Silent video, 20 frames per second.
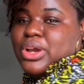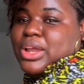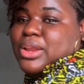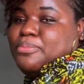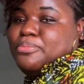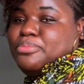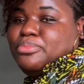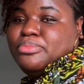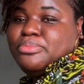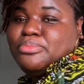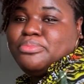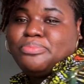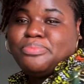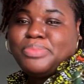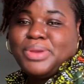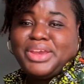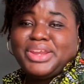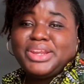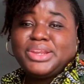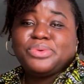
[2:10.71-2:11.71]
And I'm
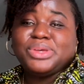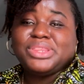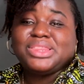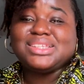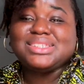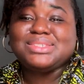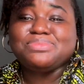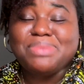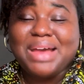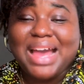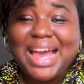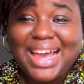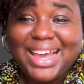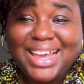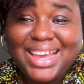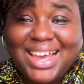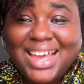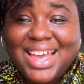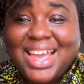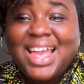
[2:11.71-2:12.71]
pairing it with this
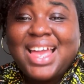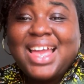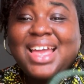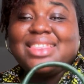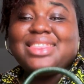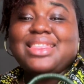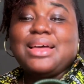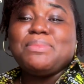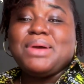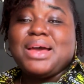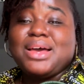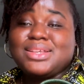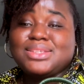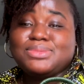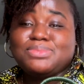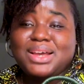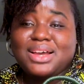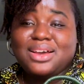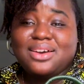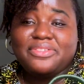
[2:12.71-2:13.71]
bag that my
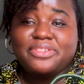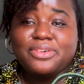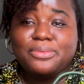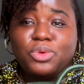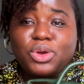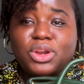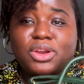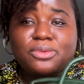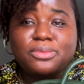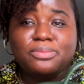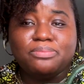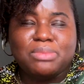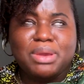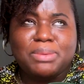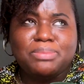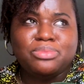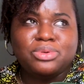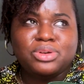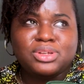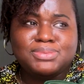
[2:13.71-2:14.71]
husband got for me.
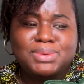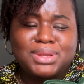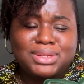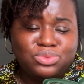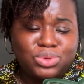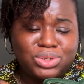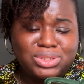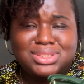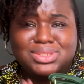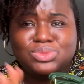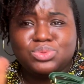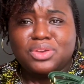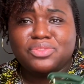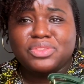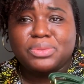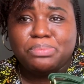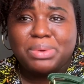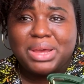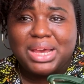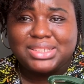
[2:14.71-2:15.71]
What is one of
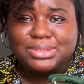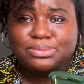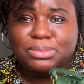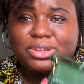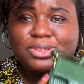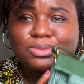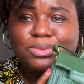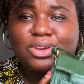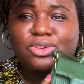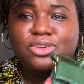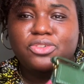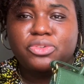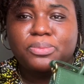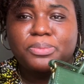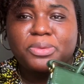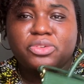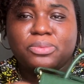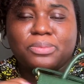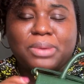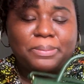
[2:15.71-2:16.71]
the bags my husband got for
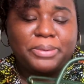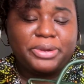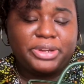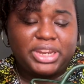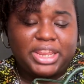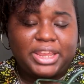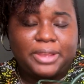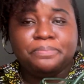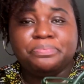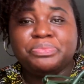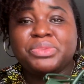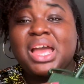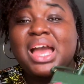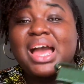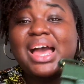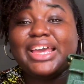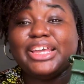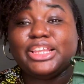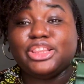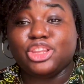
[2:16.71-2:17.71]
me for my birthday?
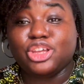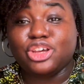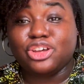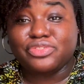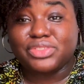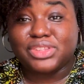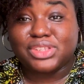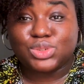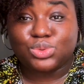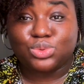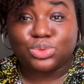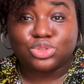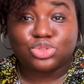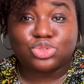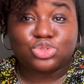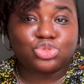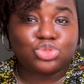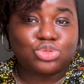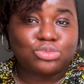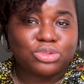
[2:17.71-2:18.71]
I love this one
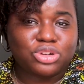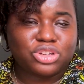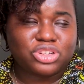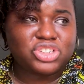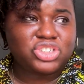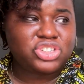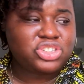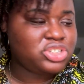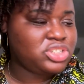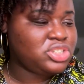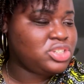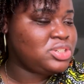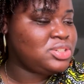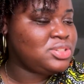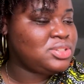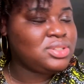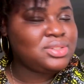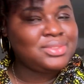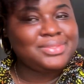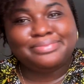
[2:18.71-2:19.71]
so much.
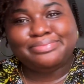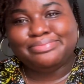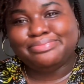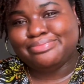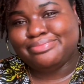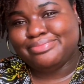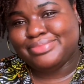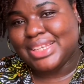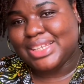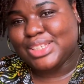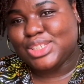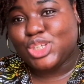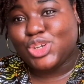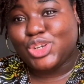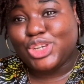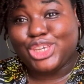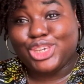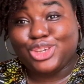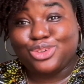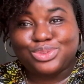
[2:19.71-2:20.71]
So
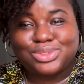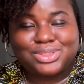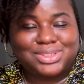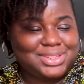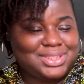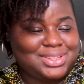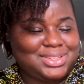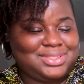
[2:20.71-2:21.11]
cute.